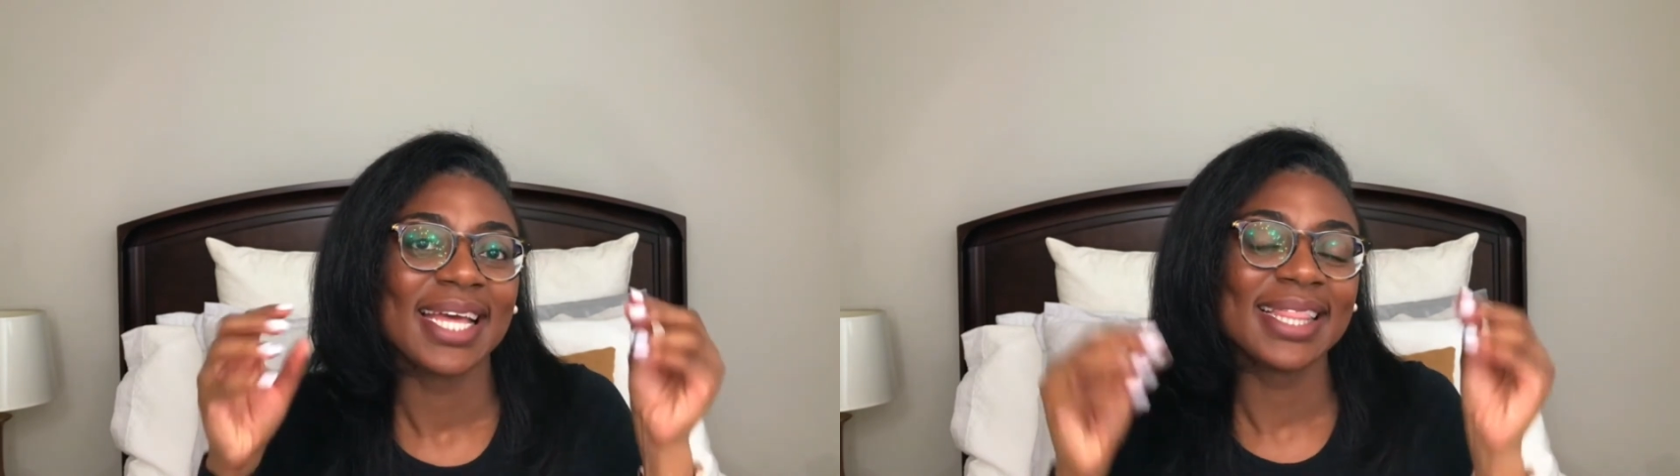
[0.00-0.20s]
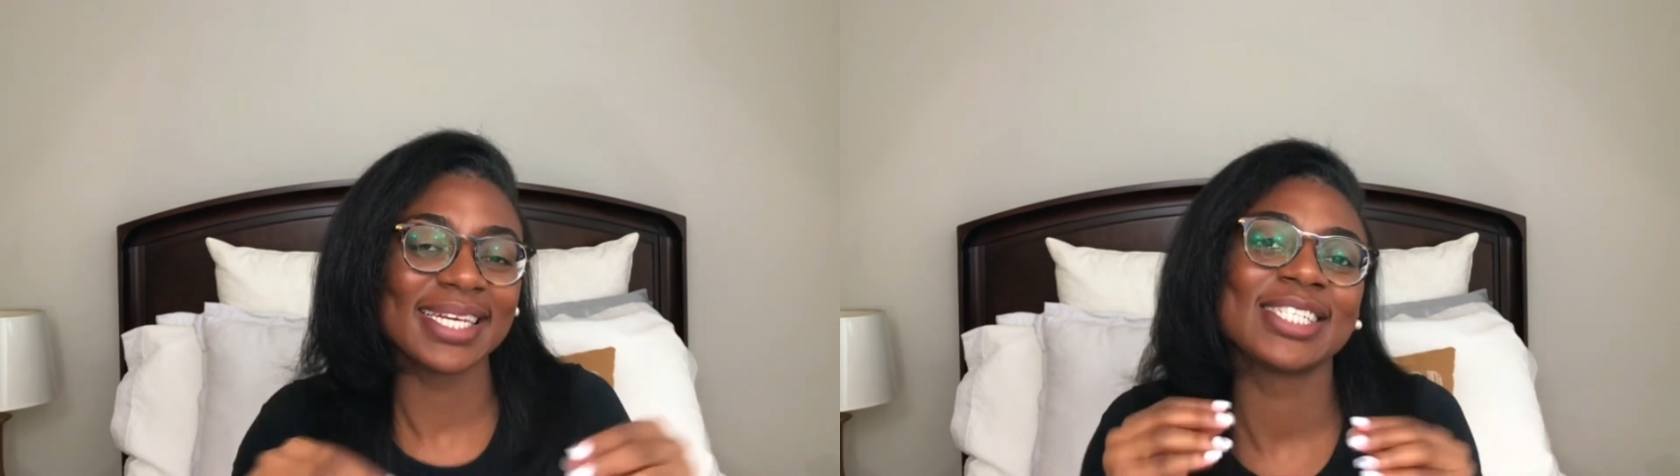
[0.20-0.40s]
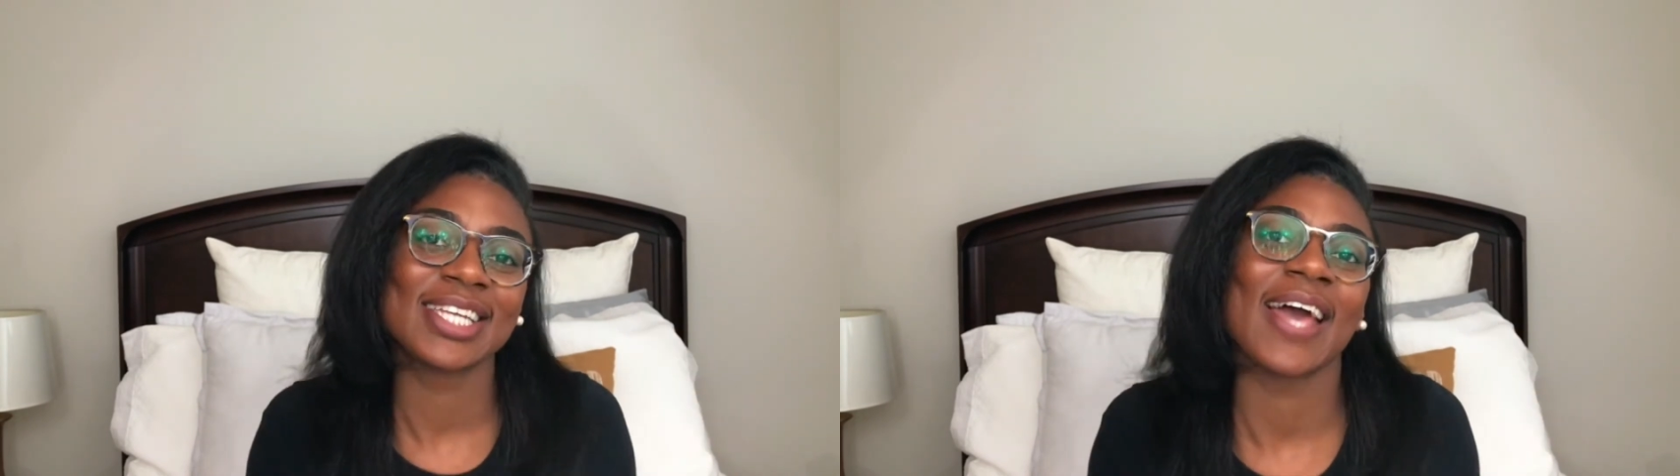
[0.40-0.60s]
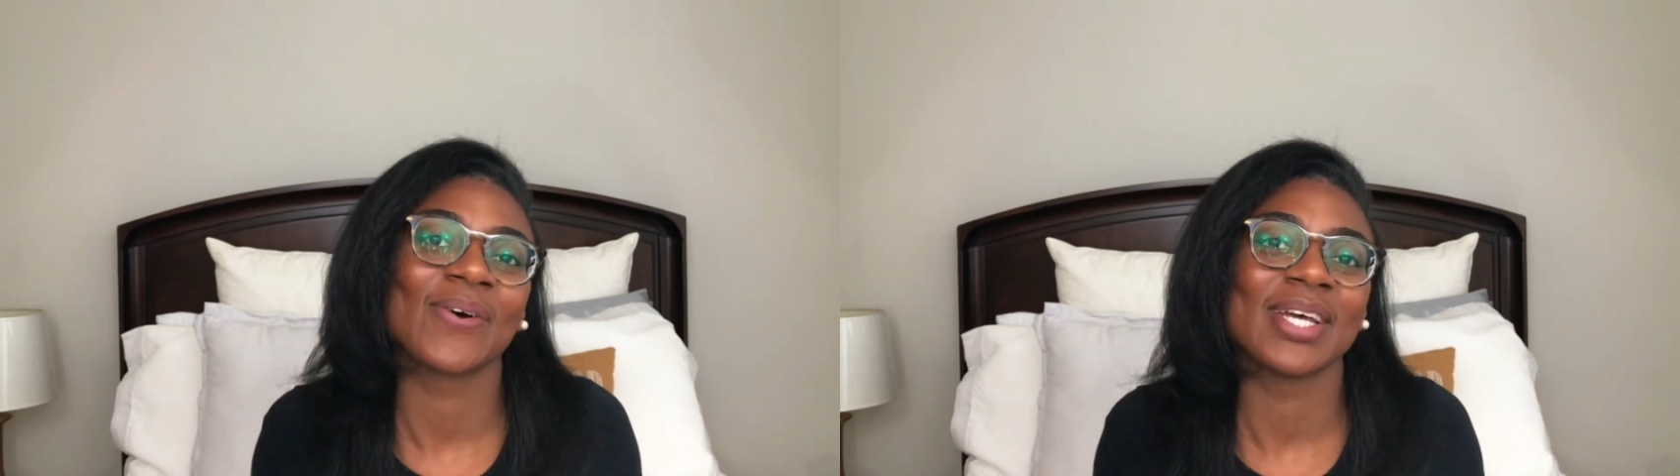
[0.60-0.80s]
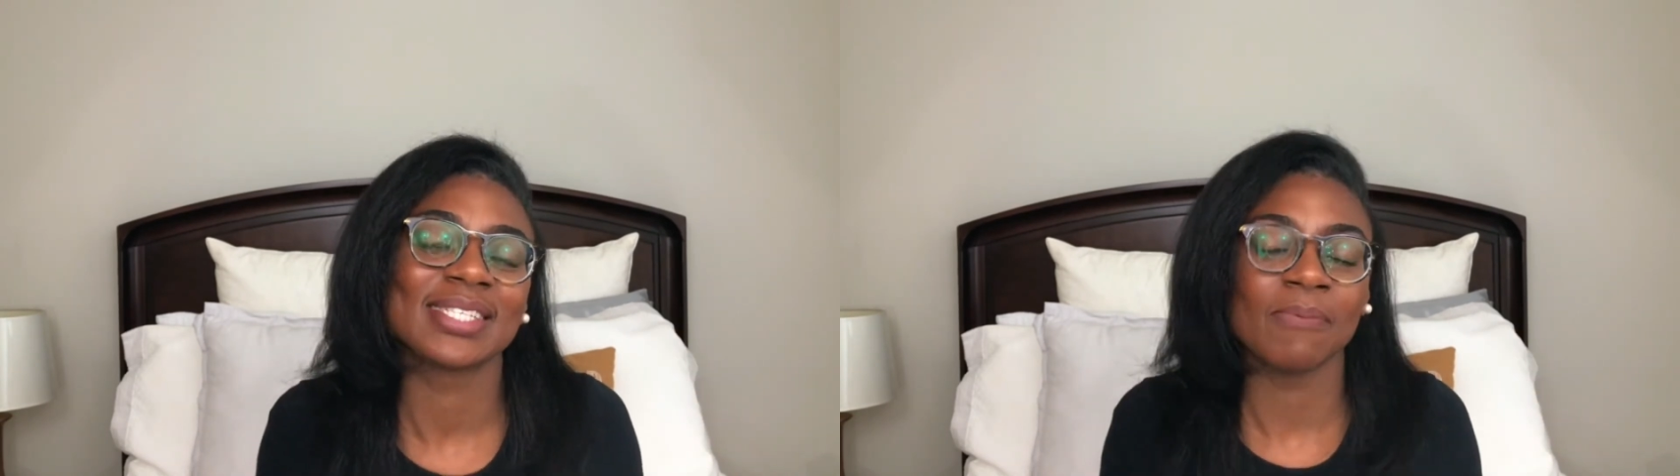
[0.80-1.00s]
this
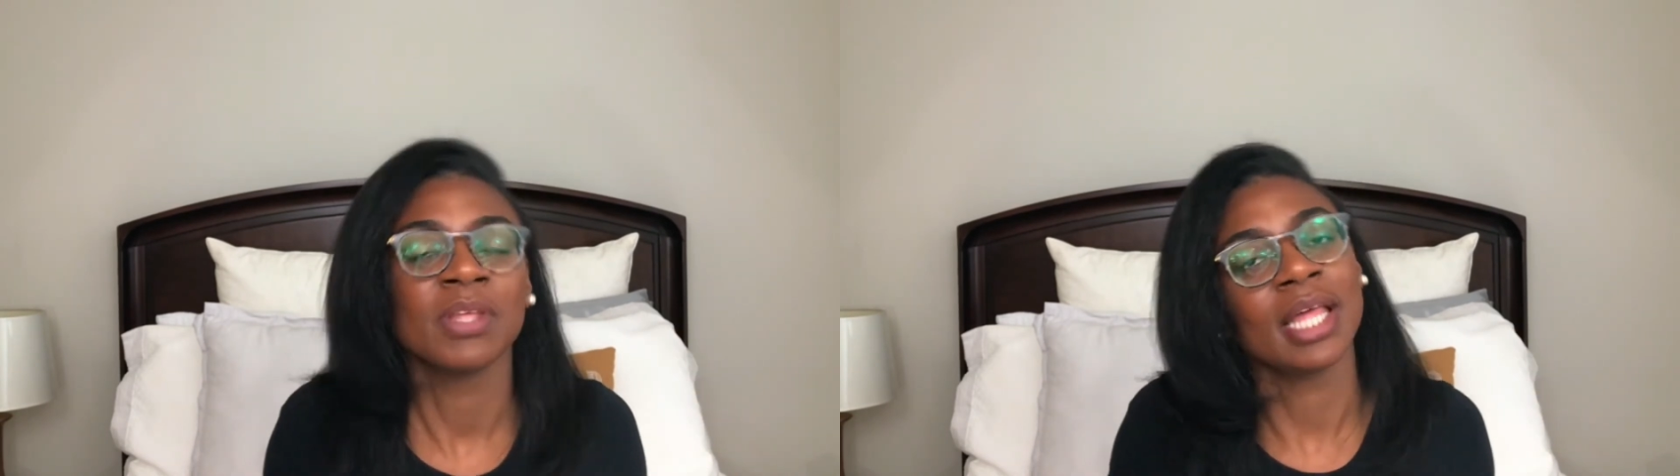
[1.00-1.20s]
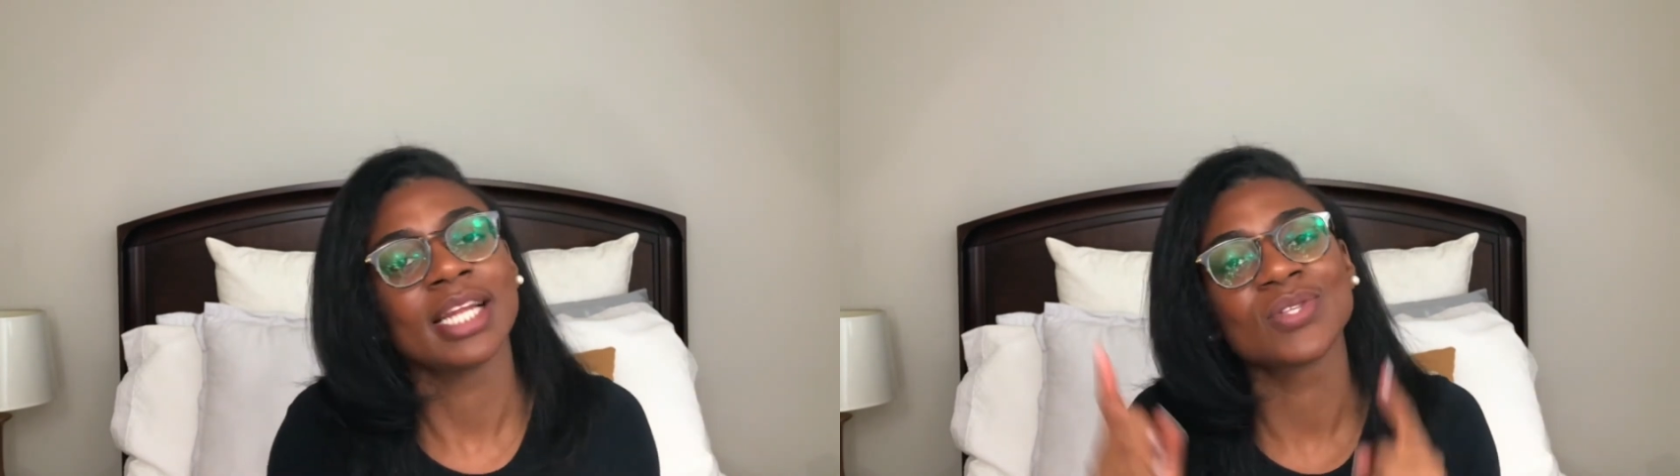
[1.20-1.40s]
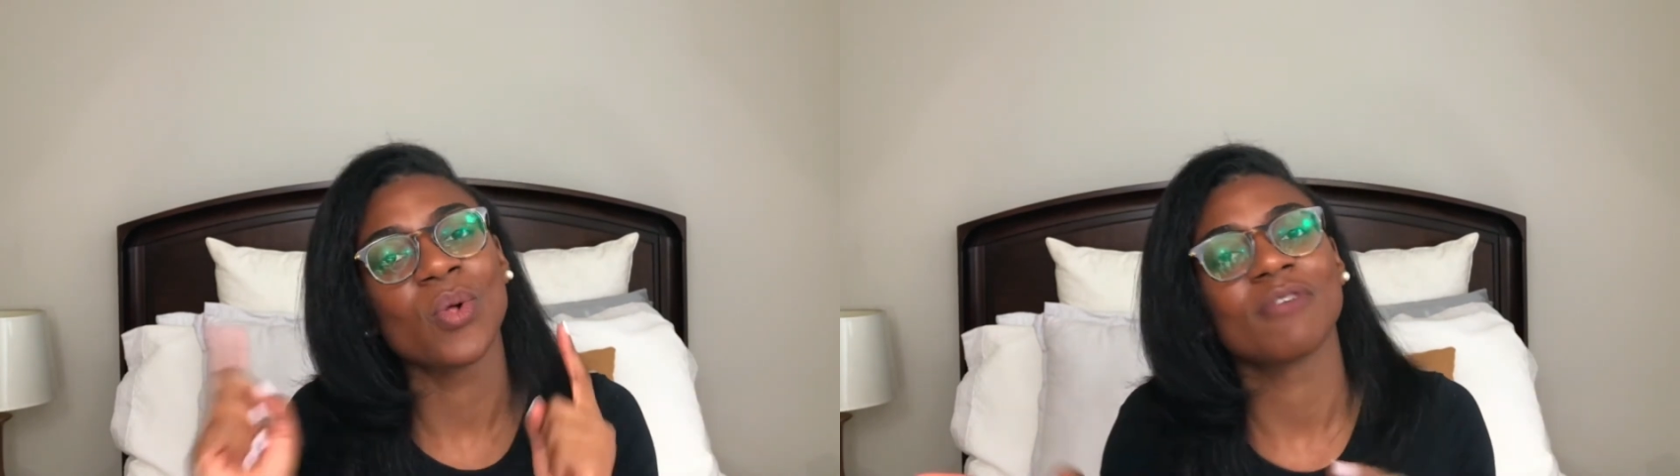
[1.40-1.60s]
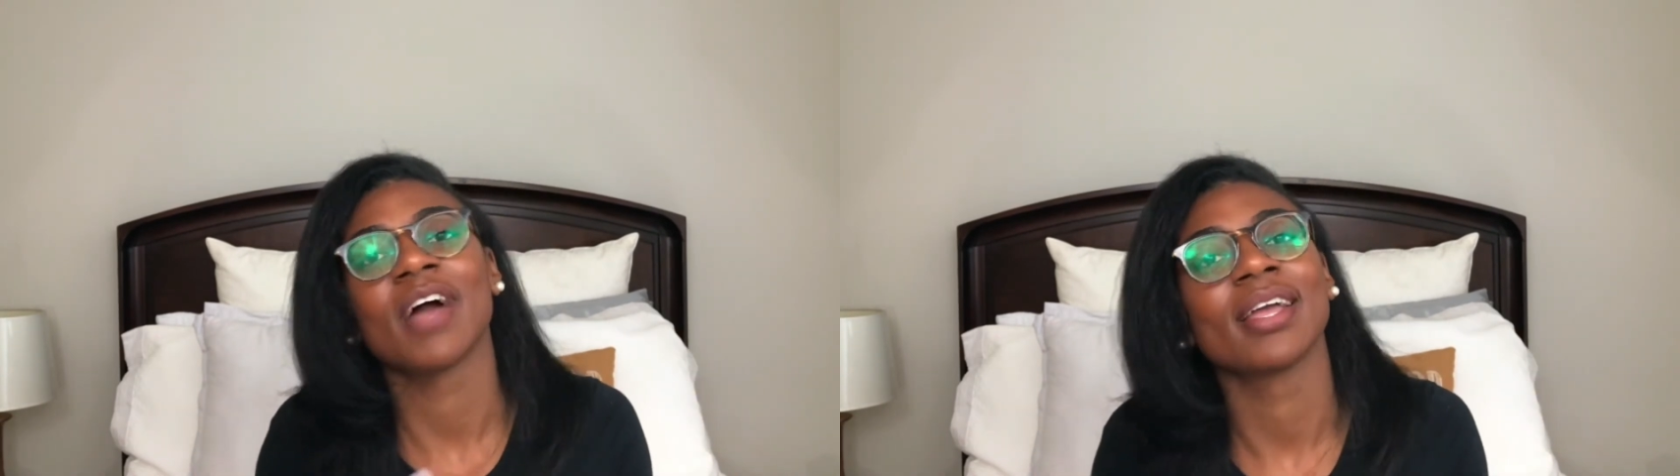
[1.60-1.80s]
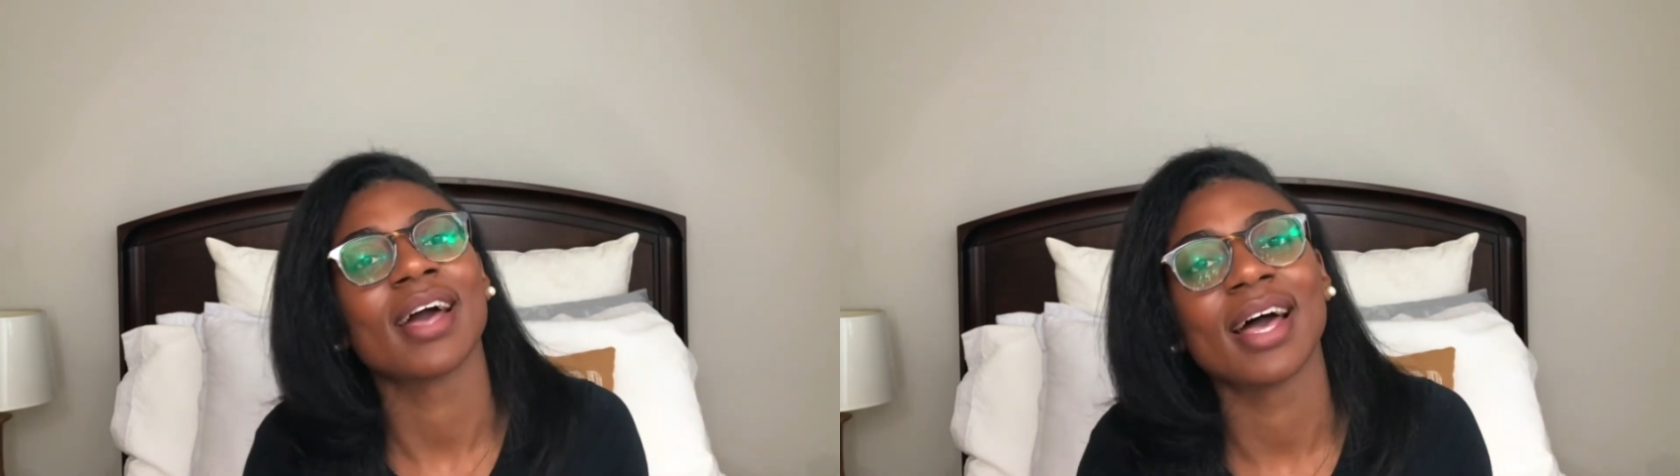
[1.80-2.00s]
channel is something that is
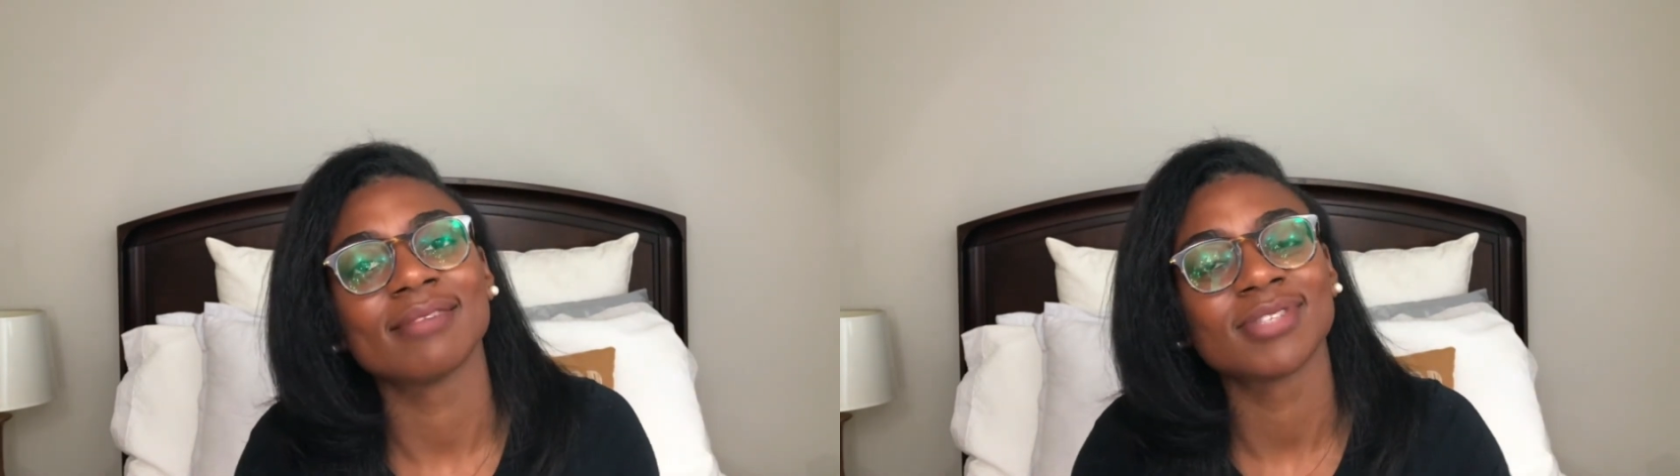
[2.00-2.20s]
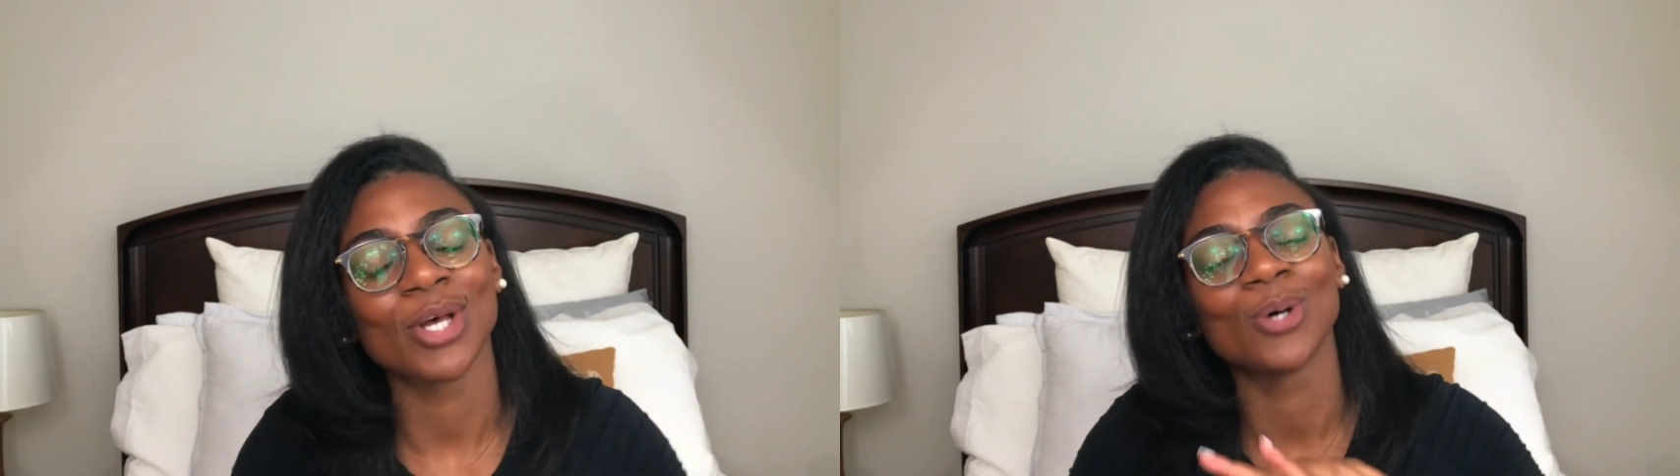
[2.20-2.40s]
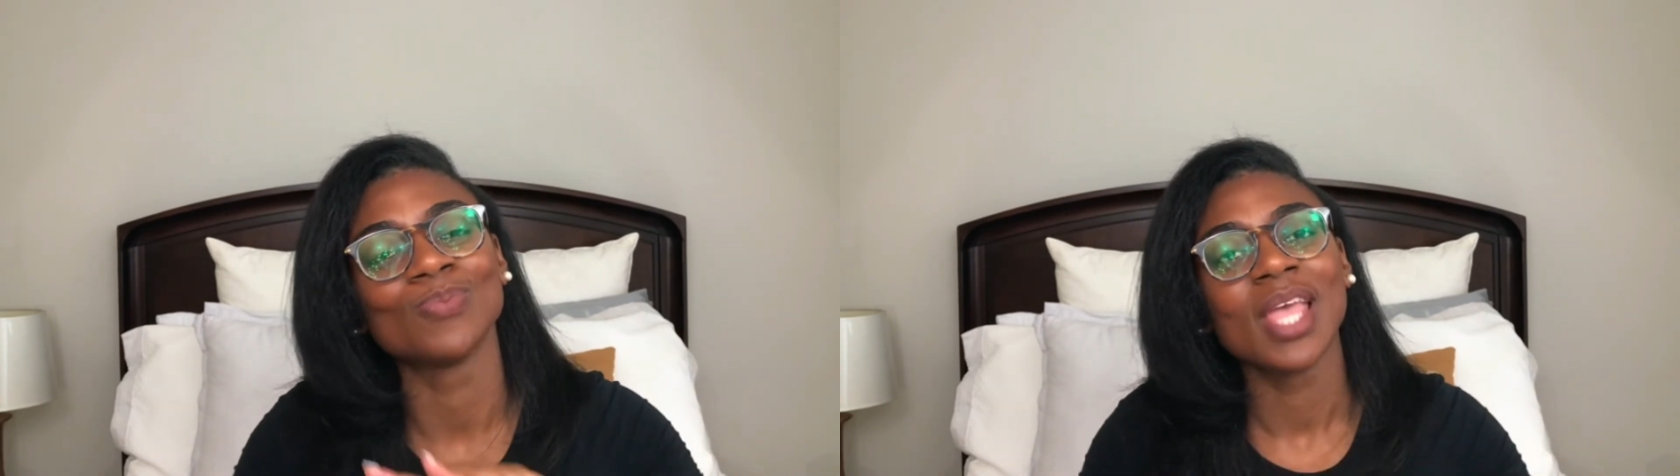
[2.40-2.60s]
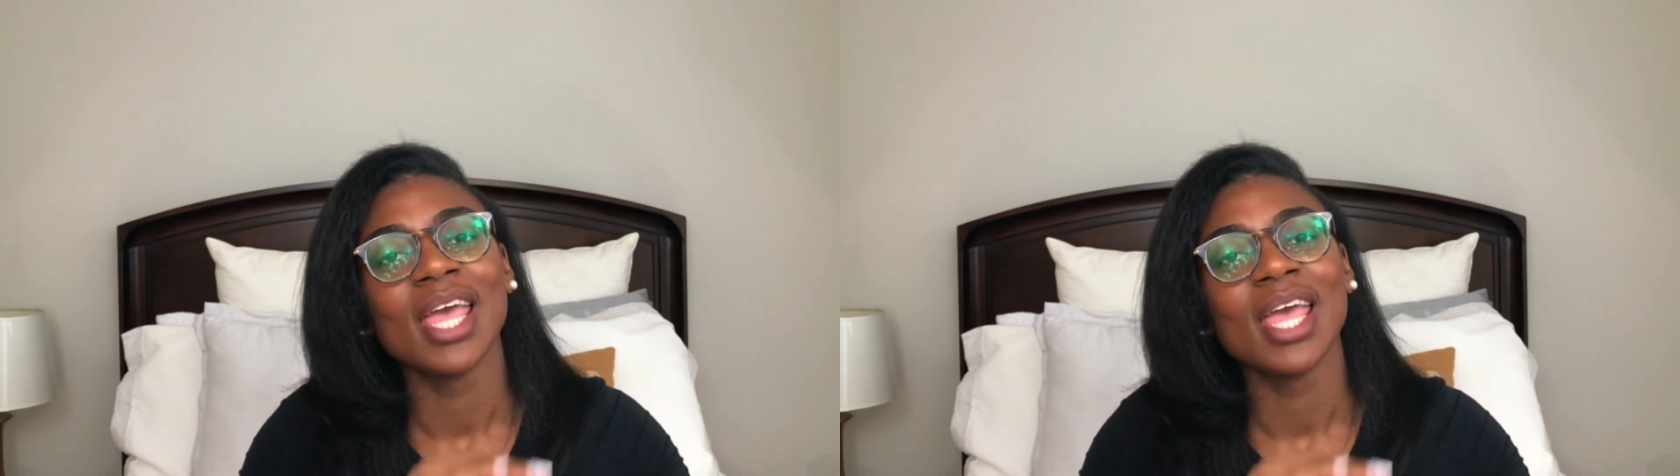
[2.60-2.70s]
glorifying God. So